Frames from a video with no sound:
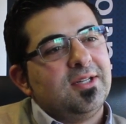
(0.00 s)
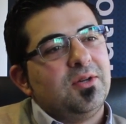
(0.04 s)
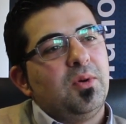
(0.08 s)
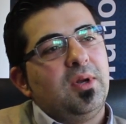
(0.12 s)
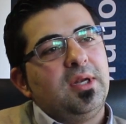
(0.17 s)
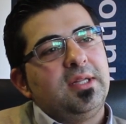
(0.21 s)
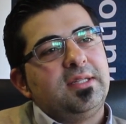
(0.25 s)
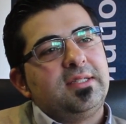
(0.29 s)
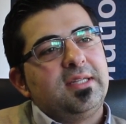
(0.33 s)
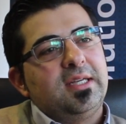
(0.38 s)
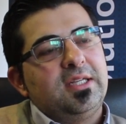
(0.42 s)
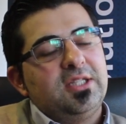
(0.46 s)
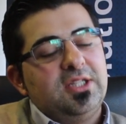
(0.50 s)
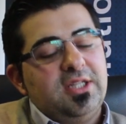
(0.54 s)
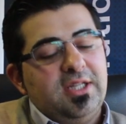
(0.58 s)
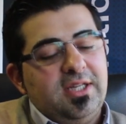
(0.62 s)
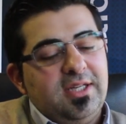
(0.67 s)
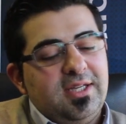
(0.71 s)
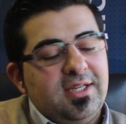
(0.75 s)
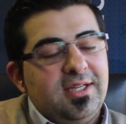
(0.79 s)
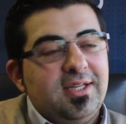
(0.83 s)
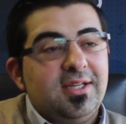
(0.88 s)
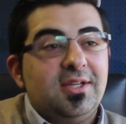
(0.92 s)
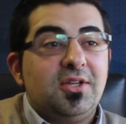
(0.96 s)
Well, it's
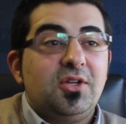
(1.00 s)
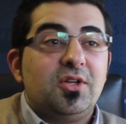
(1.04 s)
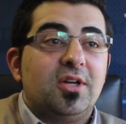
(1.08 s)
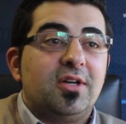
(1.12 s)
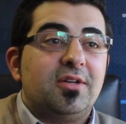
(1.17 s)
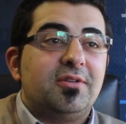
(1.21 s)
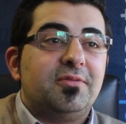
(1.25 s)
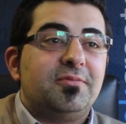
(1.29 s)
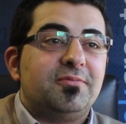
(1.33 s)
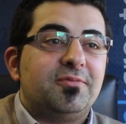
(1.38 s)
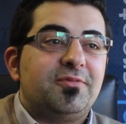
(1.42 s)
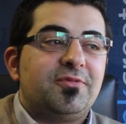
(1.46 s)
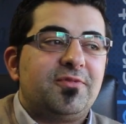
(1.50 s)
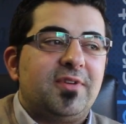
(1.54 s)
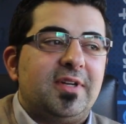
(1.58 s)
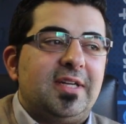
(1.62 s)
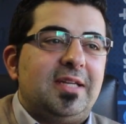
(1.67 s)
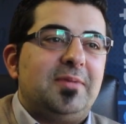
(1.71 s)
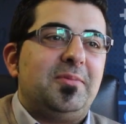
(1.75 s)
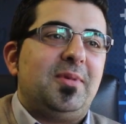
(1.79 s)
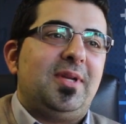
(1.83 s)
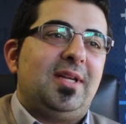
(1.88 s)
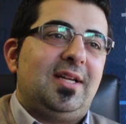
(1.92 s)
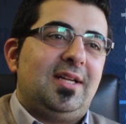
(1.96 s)
actually, you know,
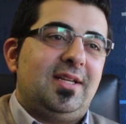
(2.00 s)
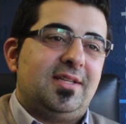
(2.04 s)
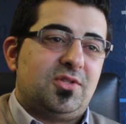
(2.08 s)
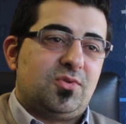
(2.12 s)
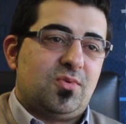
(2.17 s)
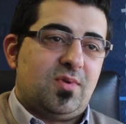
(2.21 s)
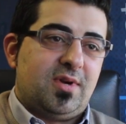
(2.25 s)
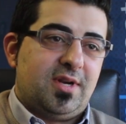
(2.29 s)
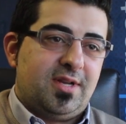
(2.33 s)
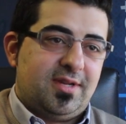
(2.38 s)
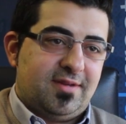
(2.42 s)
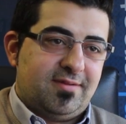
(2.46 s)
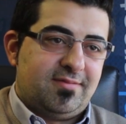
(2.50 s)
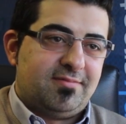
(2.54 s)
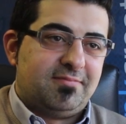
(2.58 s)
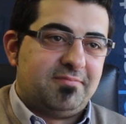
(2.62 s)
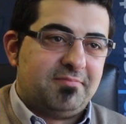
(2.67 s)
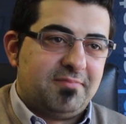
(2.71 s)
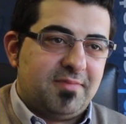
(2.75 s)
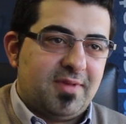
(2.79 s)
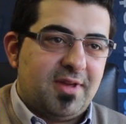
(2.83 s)
fundamentally it's quite a